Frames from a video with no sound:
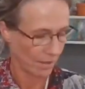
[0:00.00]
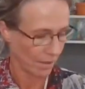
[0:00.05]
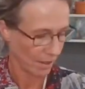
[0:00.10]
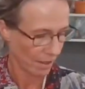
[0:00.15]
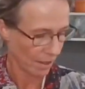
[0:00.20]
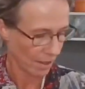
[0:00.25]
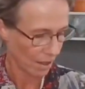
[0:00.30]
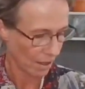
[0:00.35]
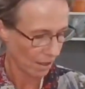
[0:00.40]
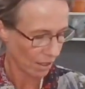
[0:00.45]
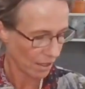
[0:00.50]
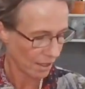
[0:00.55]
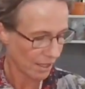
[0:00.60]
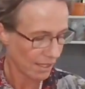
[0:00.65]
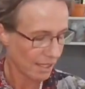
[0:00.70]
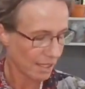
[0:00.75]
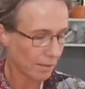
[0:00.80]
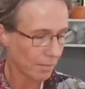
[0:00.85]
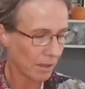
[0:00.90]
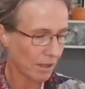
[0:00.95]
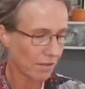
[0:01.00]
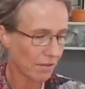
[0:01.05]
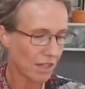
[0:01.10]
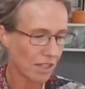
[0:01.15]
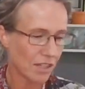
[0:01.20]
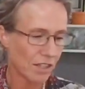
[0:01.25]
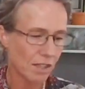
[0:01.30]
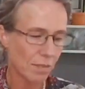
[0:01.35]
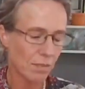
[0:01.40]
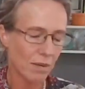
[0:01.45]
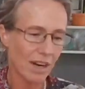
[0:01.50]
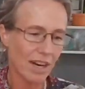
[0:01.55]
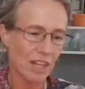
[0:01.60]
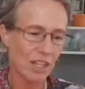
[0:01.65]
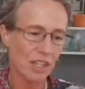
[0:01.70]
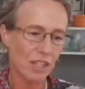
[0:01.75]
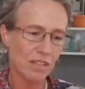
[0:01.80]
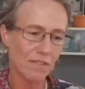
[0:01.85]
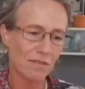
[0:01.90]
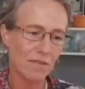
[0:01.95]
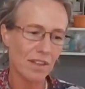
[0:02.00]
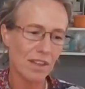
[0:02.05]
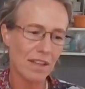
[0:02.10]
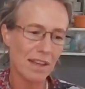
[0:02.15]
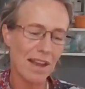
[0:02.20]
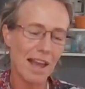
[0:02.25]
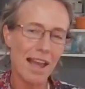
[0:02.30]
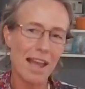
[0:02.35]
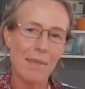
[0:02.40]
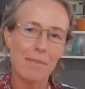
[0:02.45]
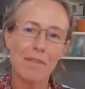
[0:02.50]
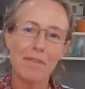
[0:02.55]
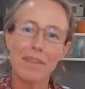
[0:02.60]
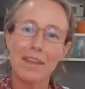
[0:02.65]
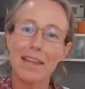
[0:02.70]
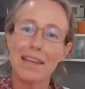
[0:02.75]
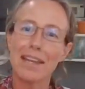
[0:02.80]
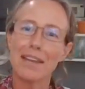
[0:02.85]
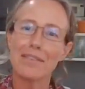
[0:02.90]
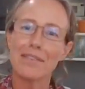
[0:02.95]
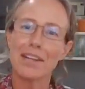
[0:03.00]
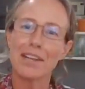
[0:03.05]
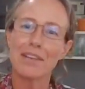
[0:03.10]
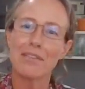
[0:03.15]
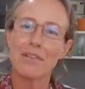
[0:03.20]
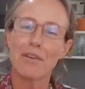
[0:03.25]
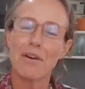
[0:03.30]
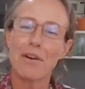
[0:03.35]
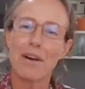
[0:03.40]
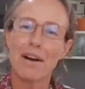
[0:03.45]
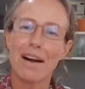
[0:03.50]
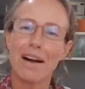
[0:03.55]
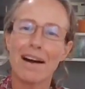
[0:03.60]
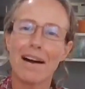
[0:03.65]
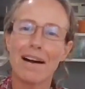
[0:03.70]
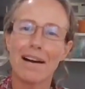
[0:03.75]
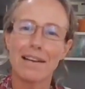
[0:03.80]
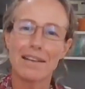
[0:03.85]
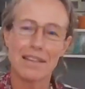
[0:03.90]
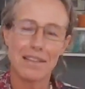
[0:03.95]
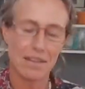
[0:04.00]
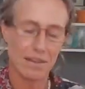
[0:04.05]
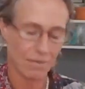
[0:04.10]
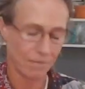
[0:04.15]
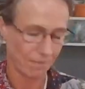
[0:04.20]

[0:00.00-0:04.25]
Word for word: a little bit of an inspiration for the name of the evening, Raw Heart.